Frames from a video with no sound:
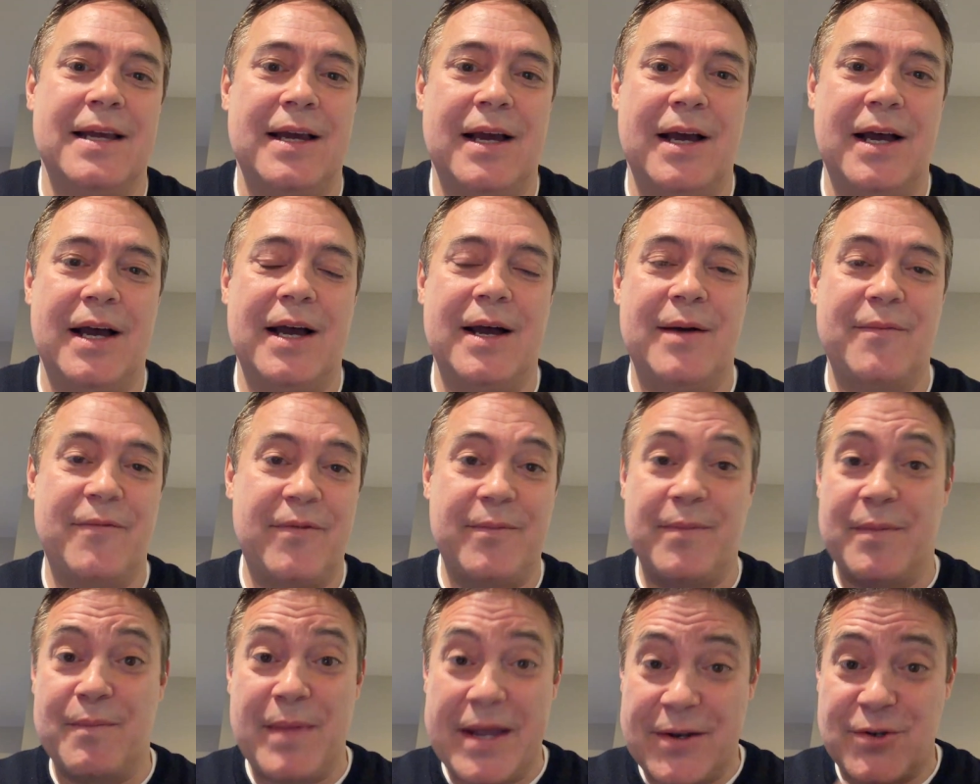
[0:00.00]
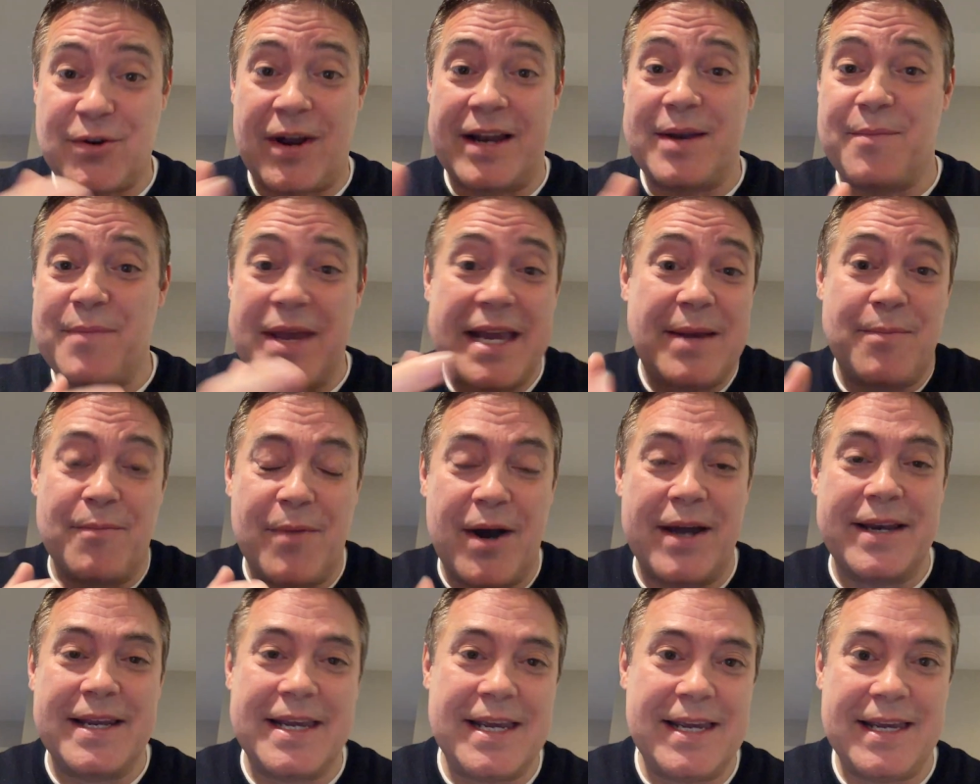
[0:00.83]
trying to make
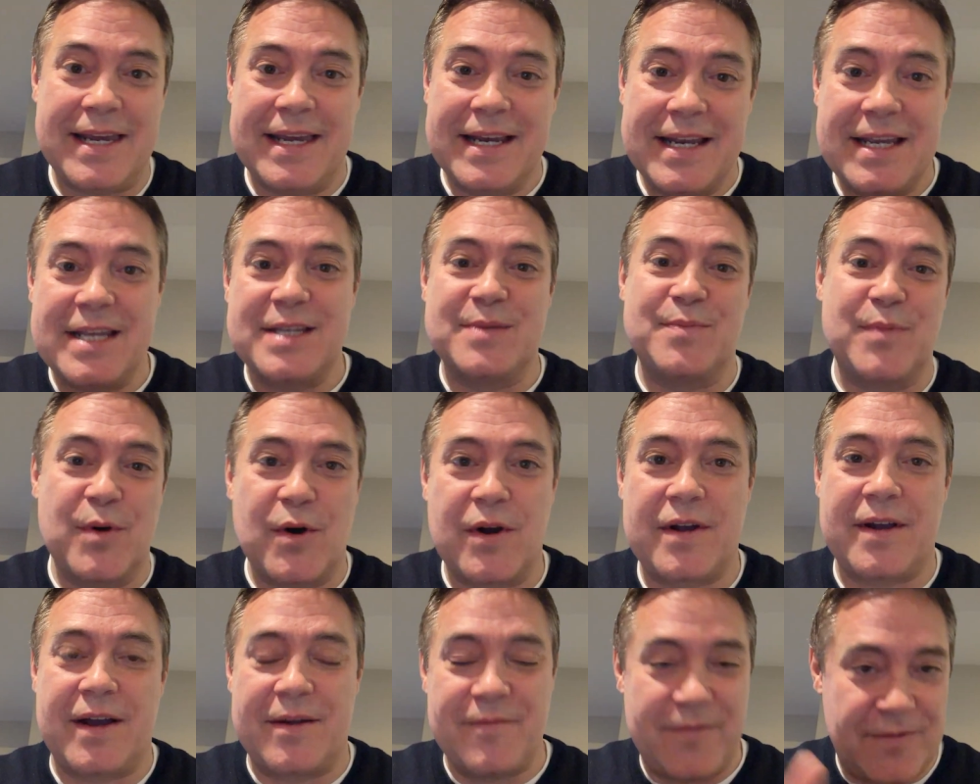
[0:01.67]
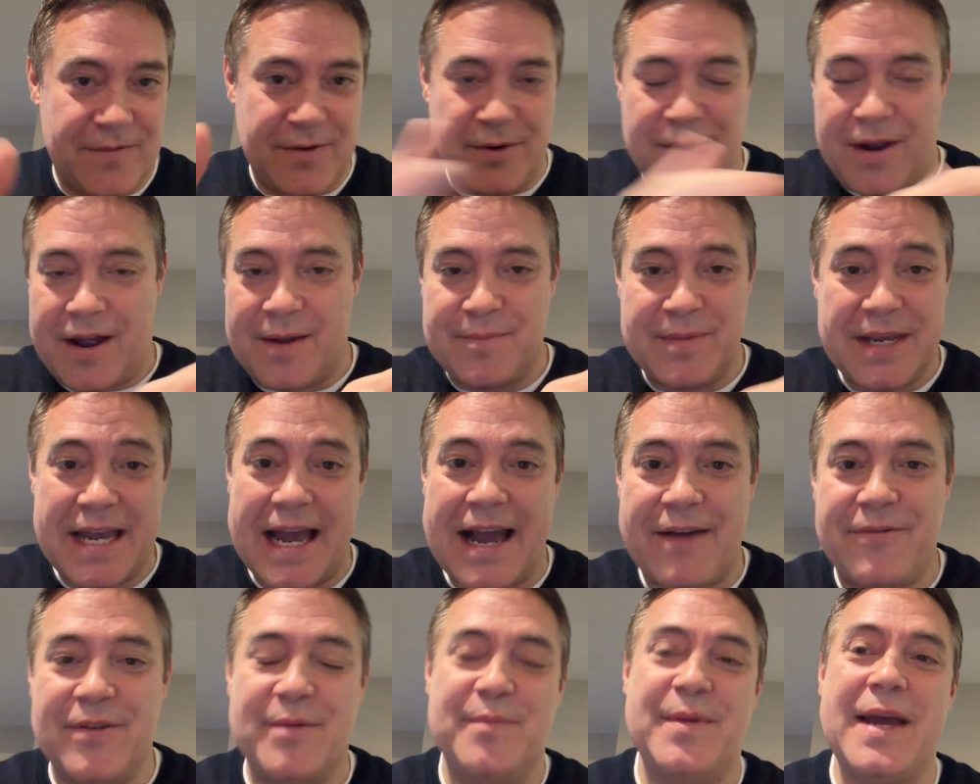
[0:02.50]
money in his book on
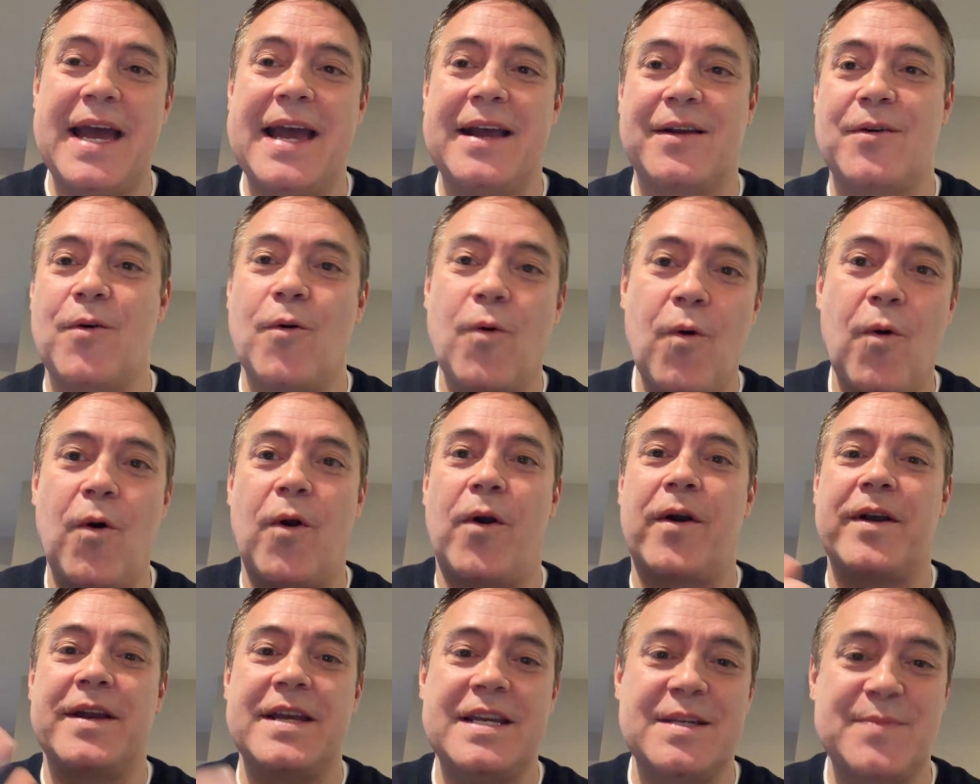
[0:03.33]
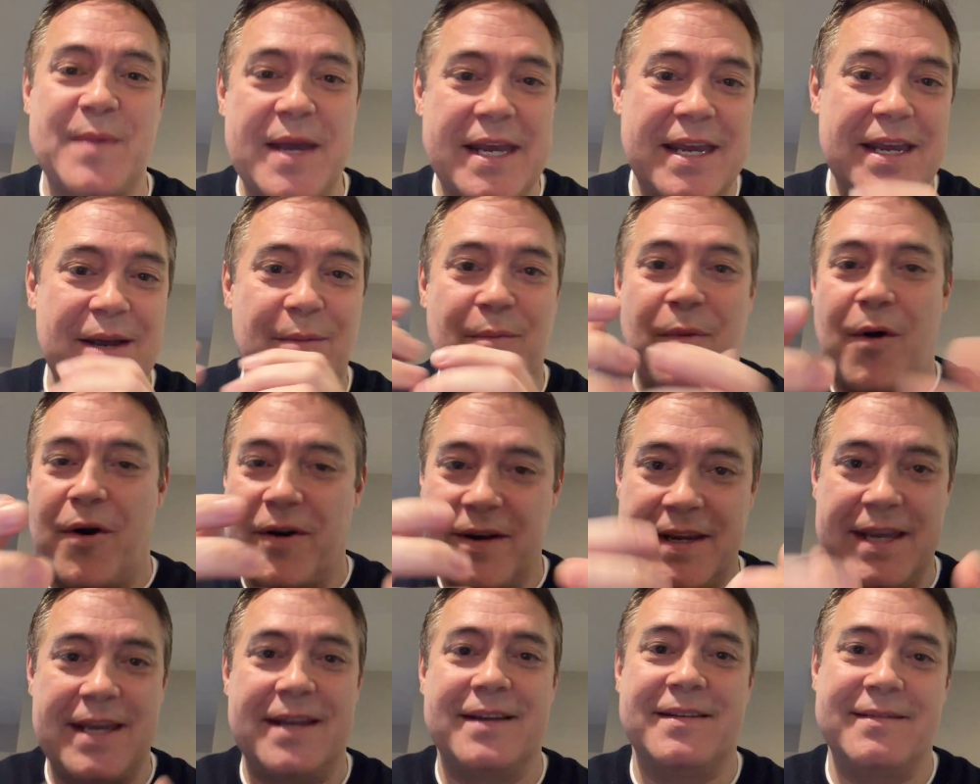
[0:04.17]
behalf of the bank, or he's making a
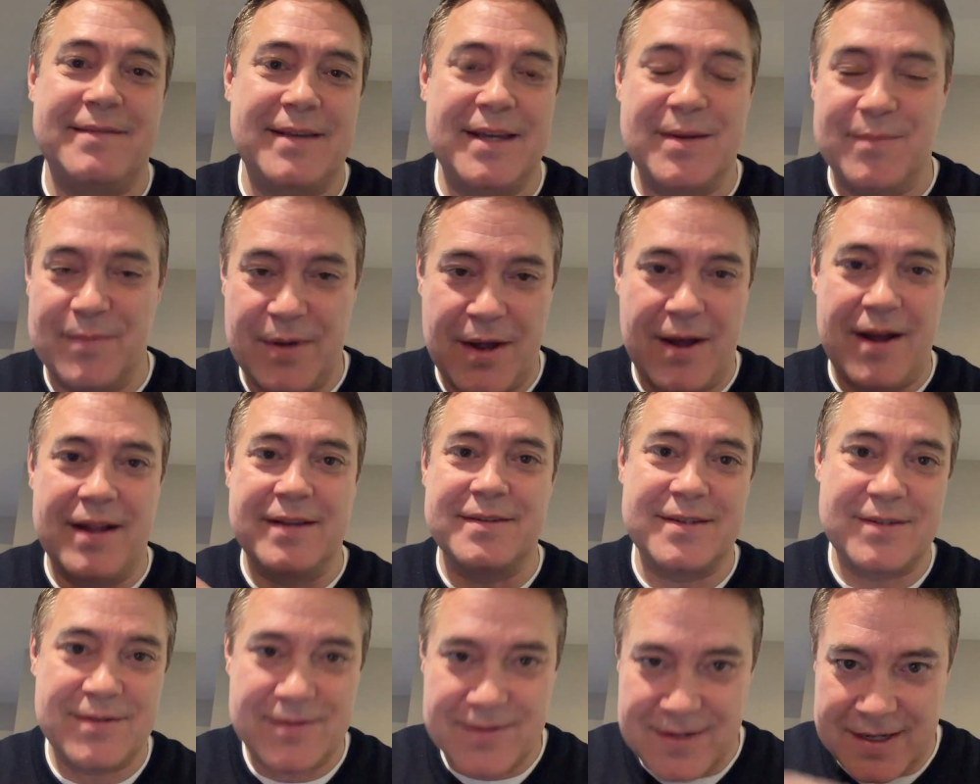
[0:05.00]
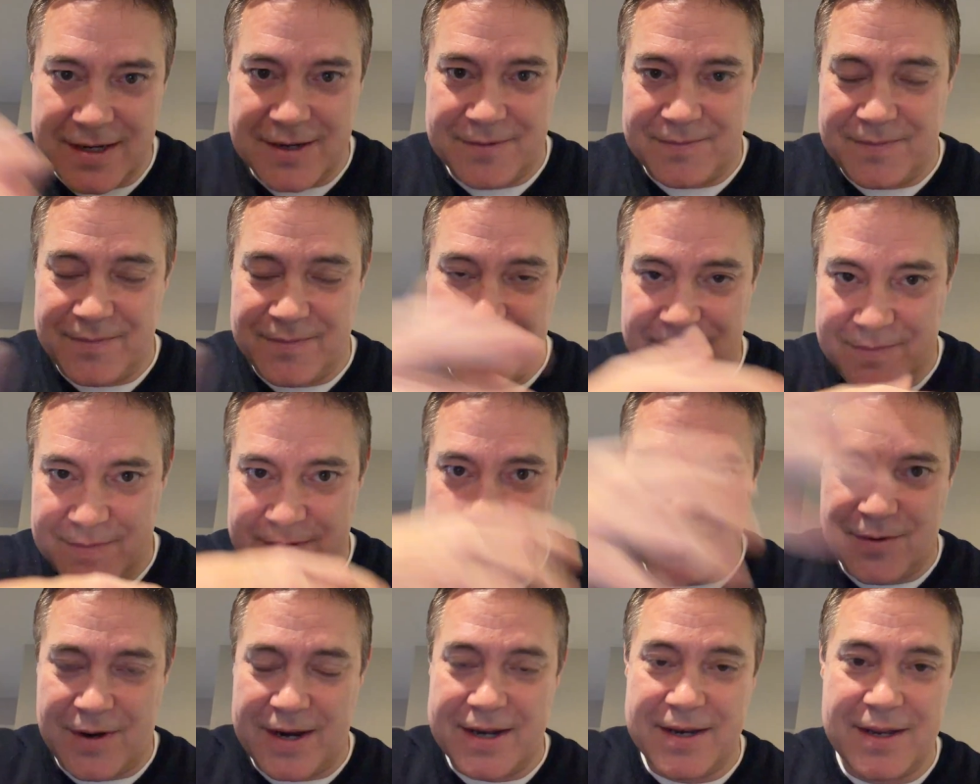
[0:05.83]
market in bonds,
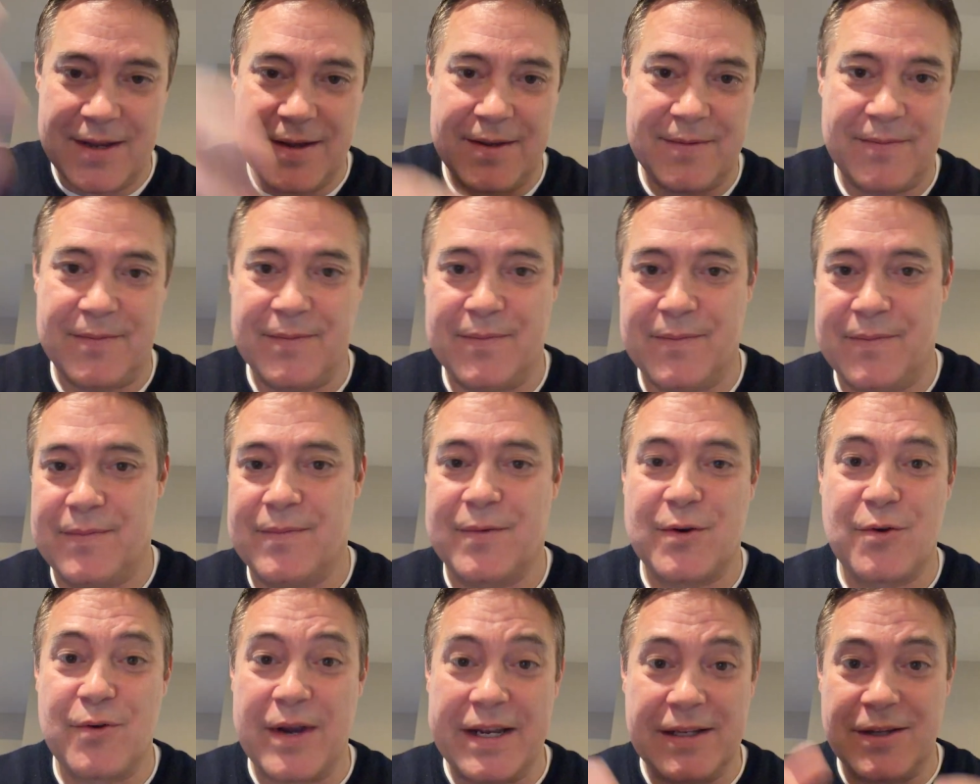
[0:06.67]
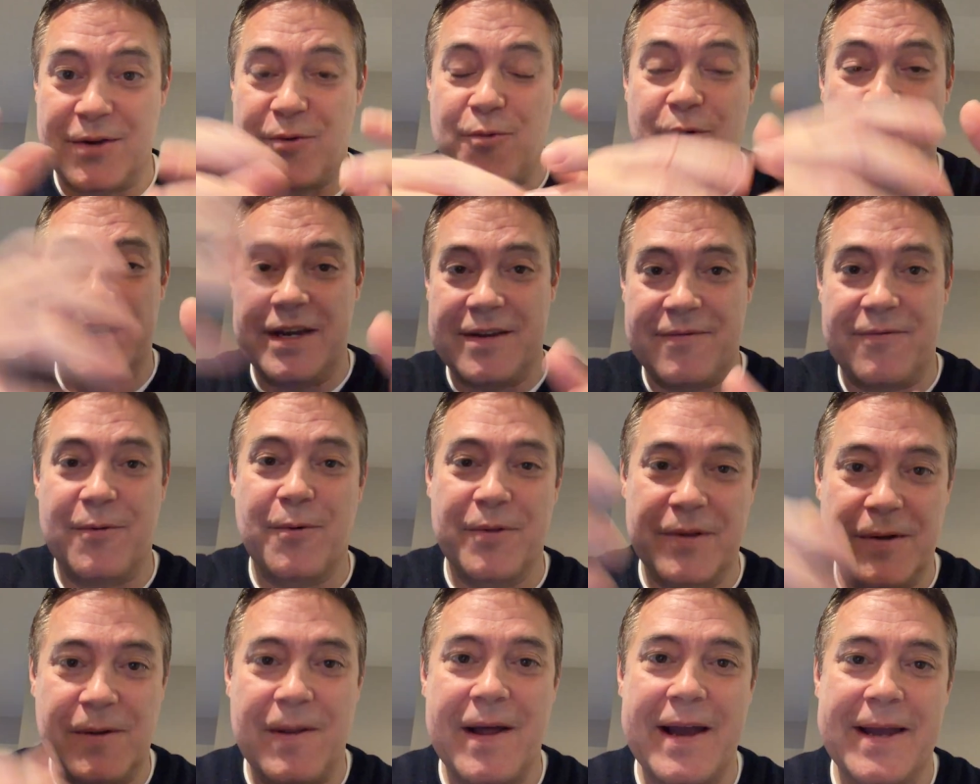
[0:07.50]
trying to create liquidity for
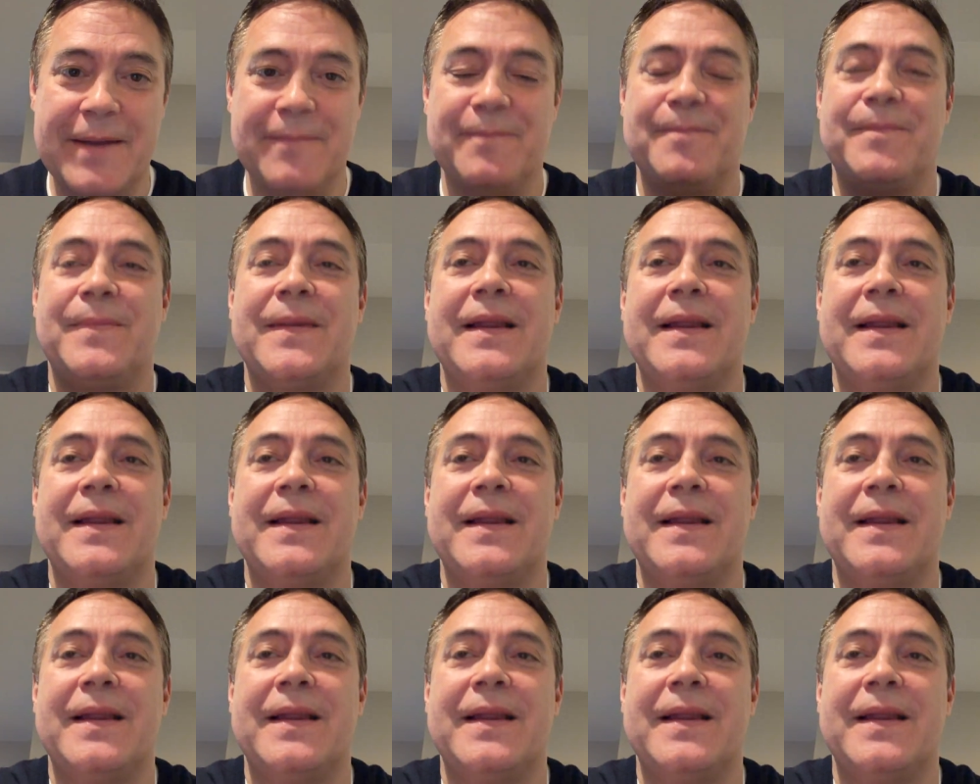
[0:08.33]
the client.